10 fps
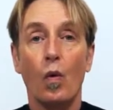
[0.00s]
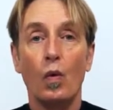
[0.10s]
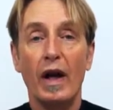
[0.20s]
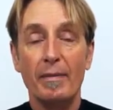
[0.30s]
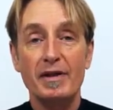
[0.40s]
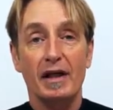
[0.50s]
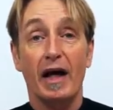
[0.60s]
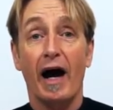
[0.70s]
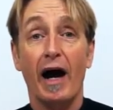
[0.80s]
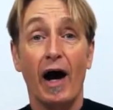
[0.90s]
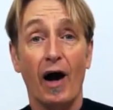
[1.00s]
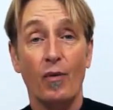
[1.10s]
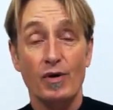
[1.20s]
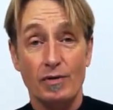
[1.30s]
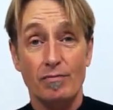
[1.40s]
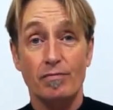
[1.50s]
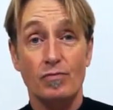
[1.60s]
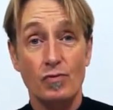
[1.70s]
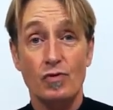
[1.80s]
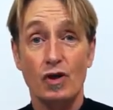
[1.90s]
Let me tell you, I was
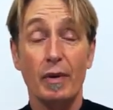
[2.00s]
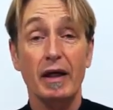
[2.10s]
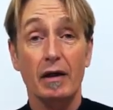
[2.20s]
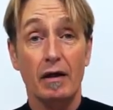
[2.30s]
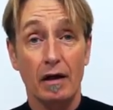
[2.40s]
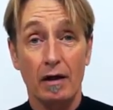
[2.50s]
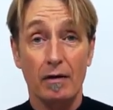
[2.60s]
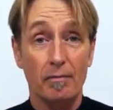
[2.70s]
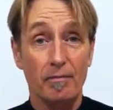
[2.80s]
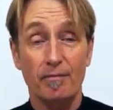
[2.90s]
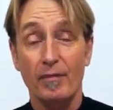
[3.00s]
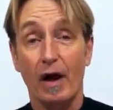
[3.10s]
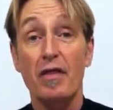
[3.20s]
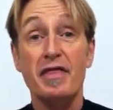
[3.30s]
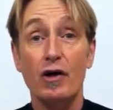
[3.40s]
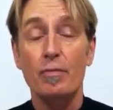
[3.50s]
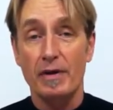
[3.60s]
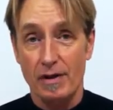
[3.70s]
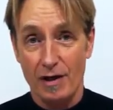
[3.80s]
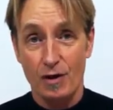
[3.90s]
doing a therapy
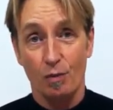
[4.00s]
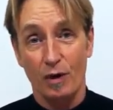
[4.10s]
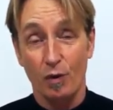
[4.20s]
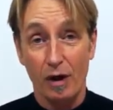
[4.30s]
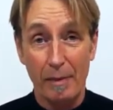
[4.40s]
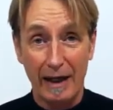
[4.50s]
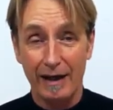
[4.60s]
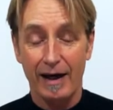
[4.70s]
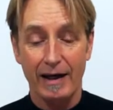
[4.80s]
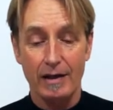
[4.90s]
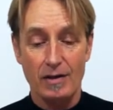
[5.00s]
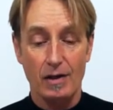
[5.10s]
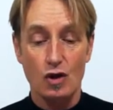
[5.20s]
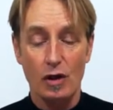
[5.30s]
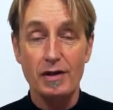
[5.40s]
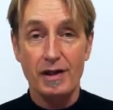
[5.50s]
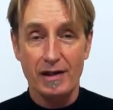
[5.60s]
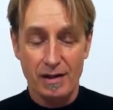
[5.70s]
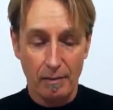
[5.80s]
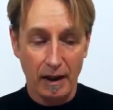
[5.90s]
session with one of my clients, and she
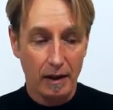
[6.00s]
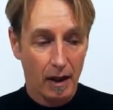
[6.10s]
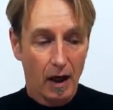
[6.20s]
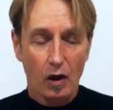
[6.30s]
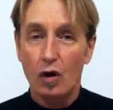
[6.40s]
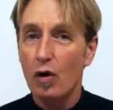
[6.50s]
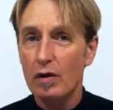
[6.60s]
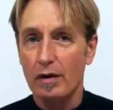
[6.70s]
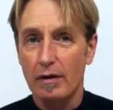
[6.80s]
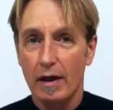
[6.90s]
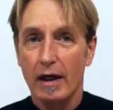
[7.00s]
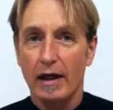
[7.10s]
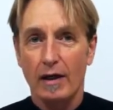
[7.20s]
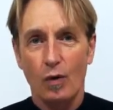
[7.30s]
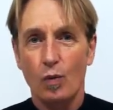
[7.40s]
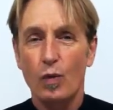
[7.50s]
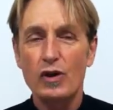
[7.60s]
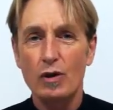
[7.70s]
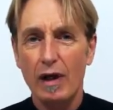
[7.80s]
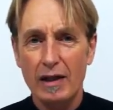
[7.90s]
said to me, Gordon,
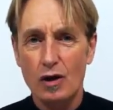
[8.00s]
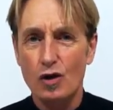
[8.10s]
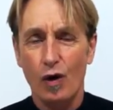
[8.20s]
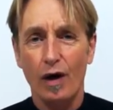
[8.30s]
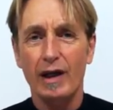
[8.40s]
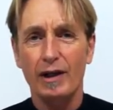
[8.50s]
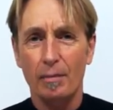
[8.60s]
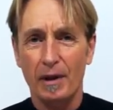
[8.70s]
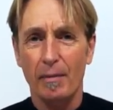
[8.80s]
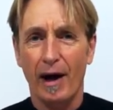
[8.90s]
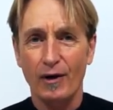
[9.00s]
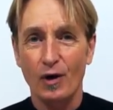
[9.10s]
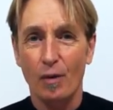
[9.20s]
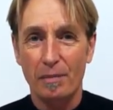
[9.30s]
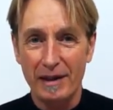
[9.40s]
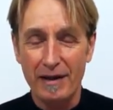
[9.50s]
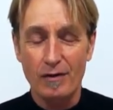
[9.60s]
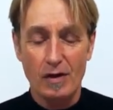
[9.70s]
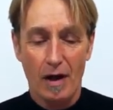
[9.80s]
would you like to talk a little bit about your beliefs?